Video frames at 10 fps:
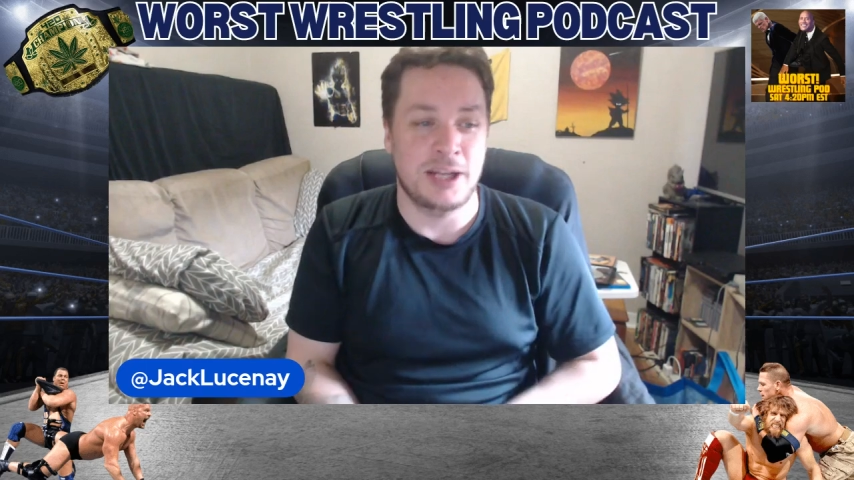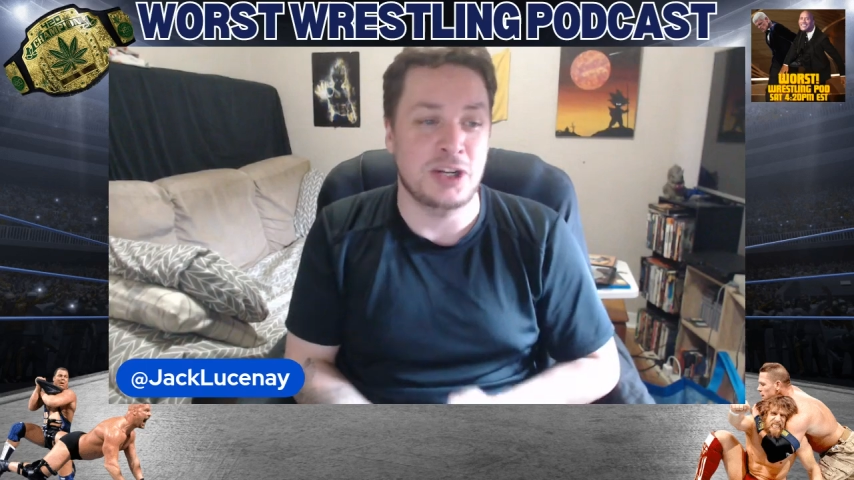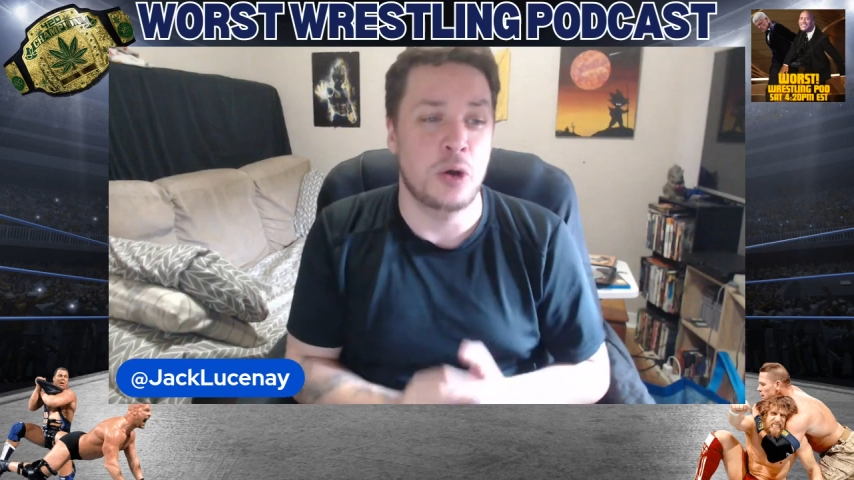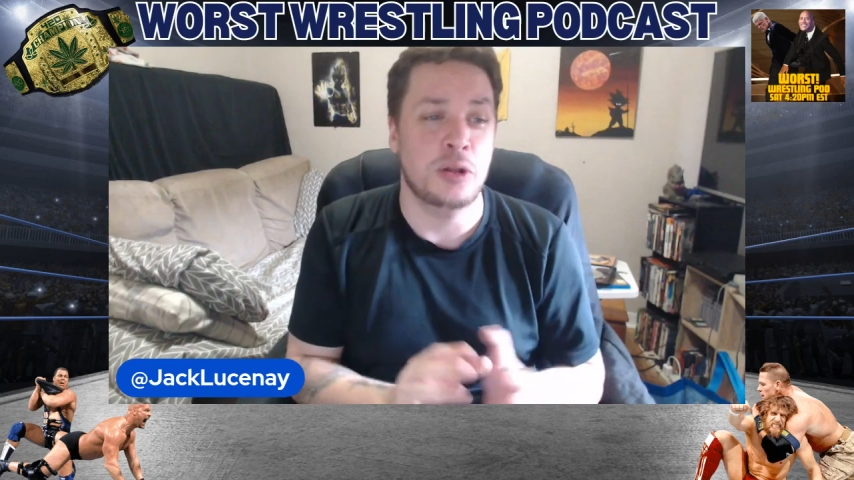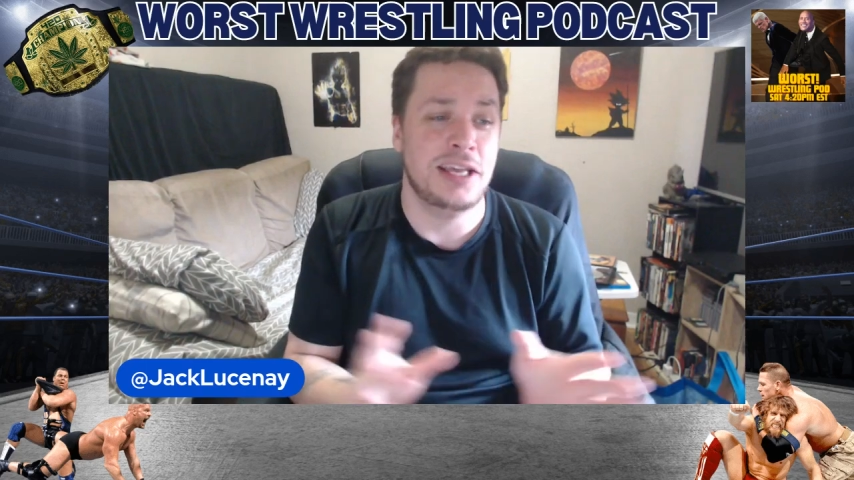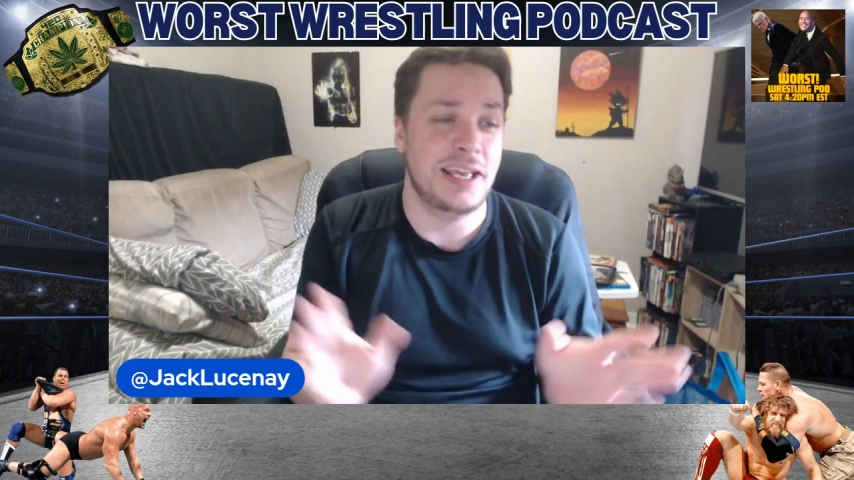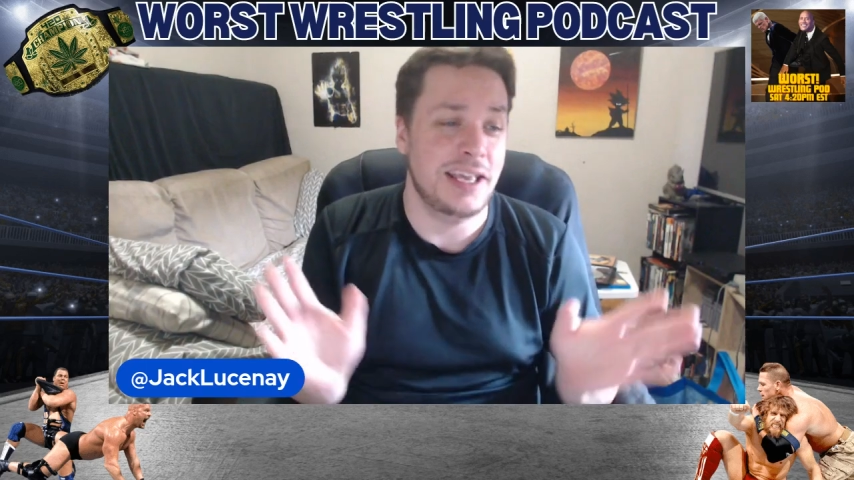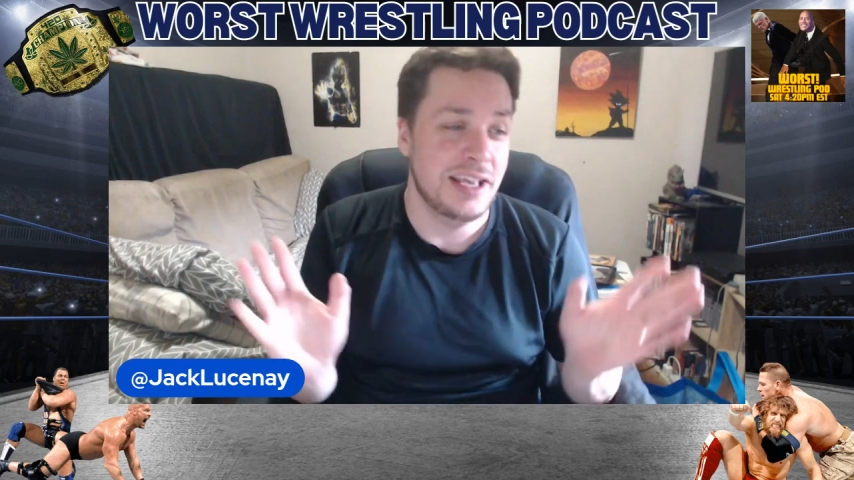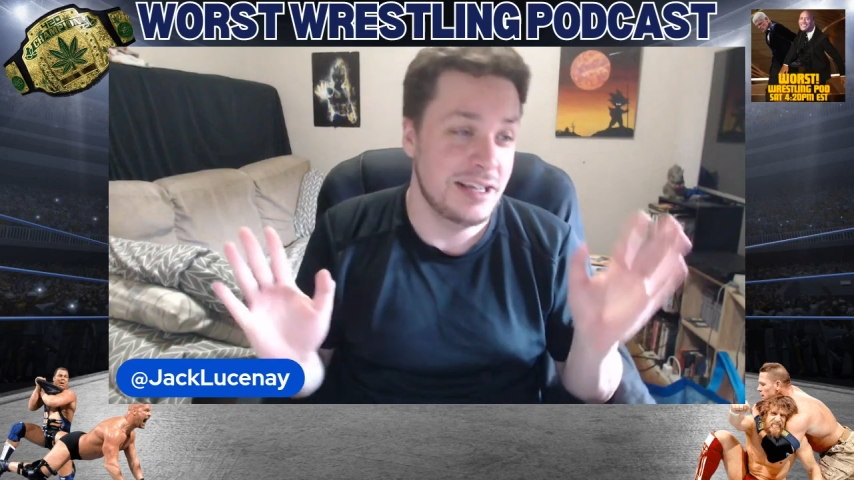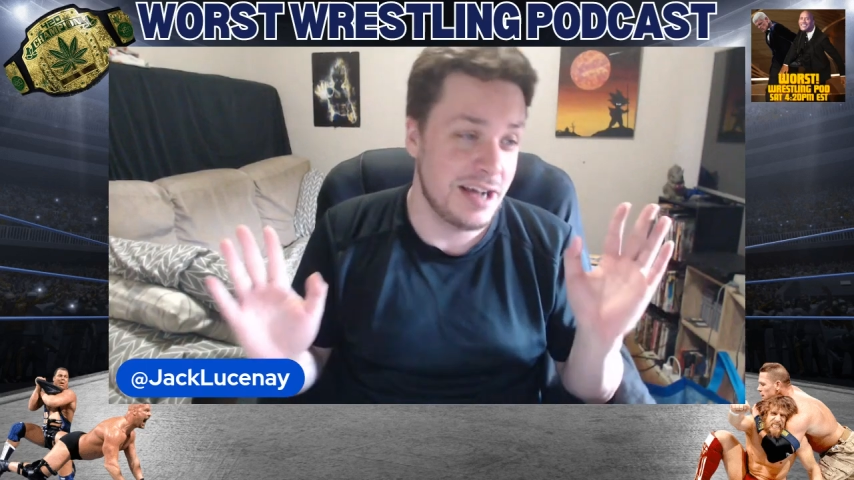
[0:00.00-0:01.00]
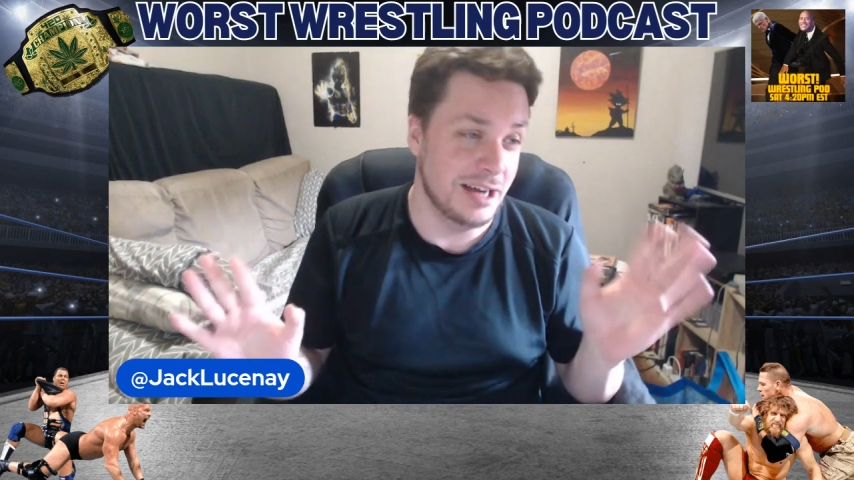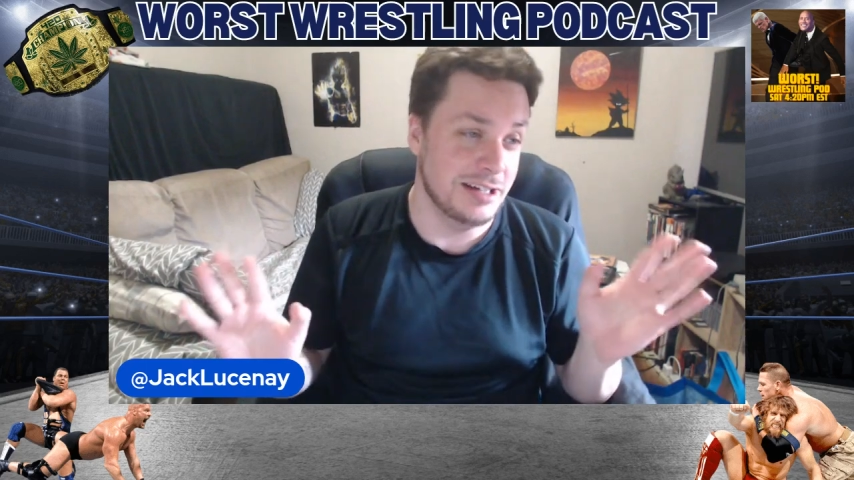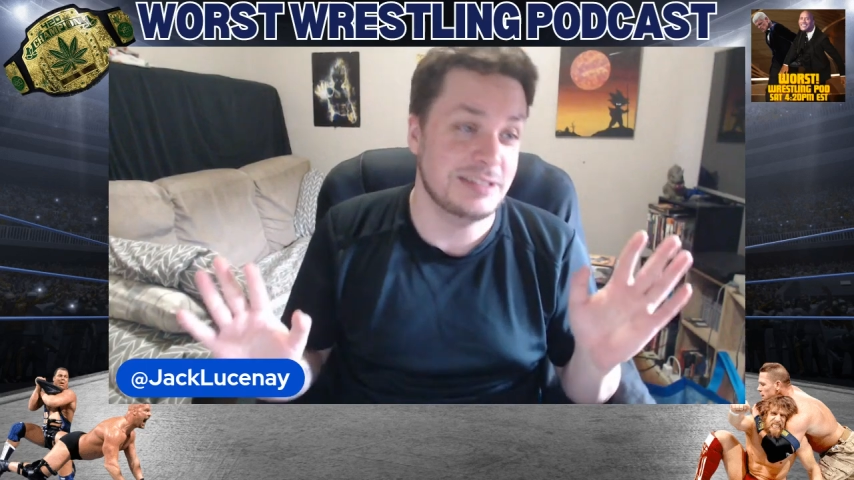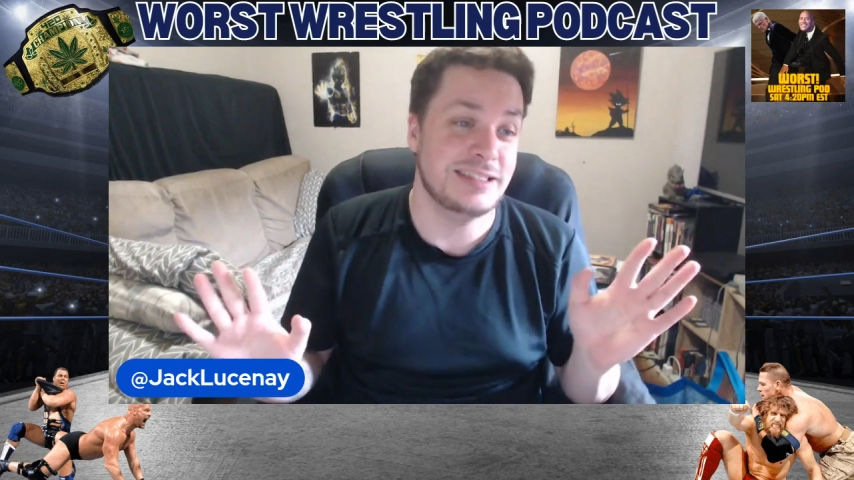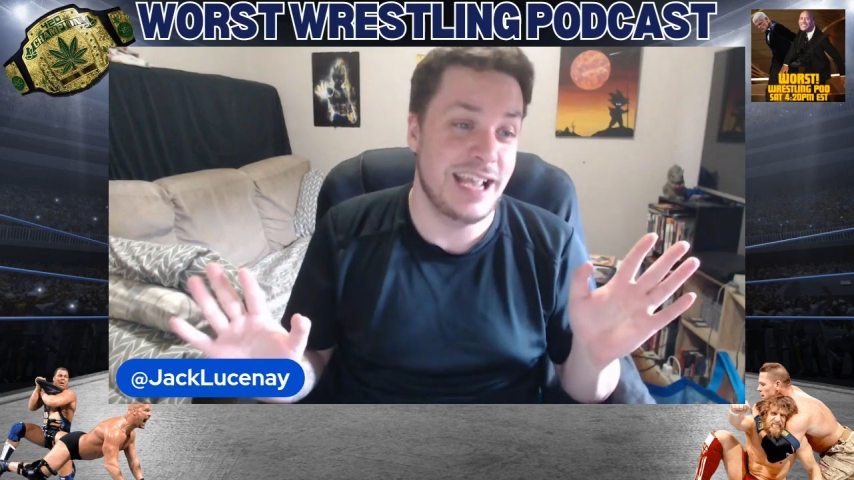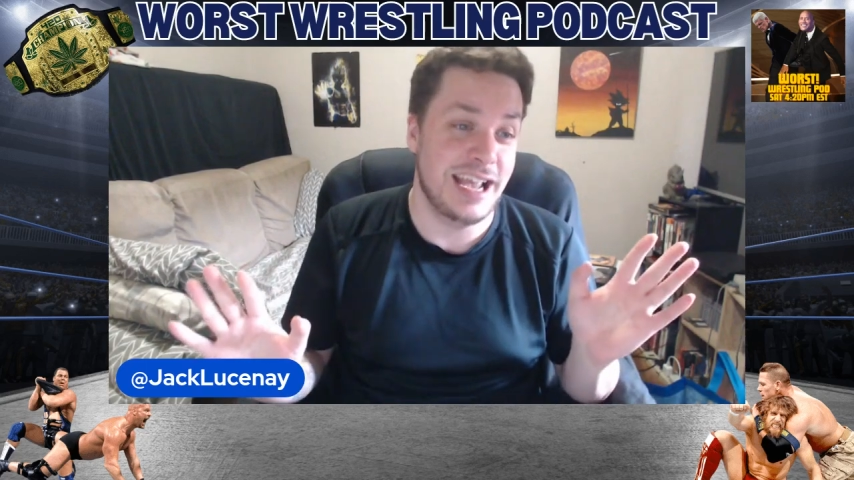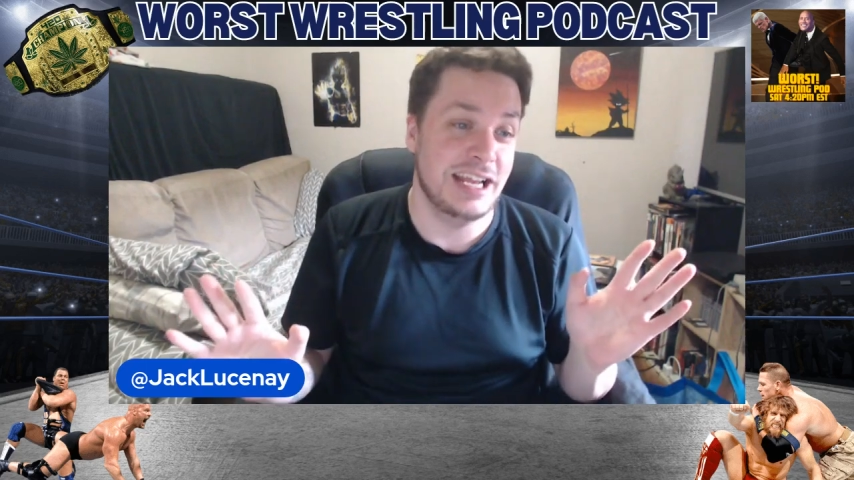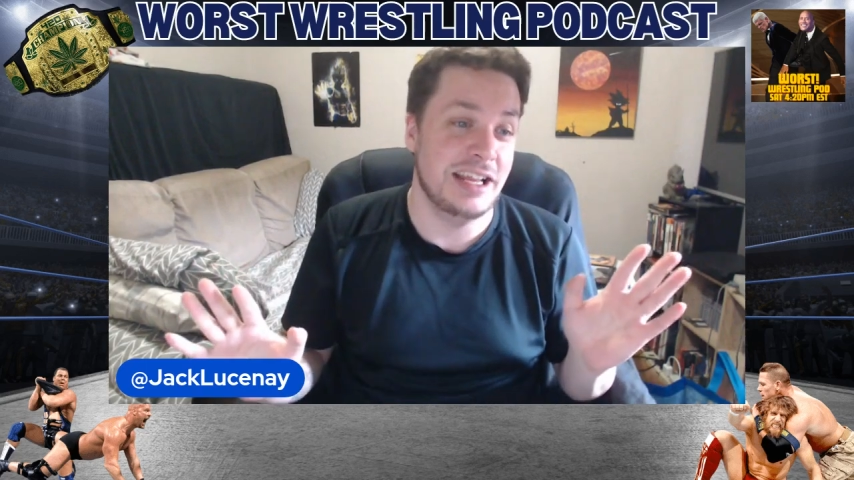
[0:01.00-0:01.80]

I totally understand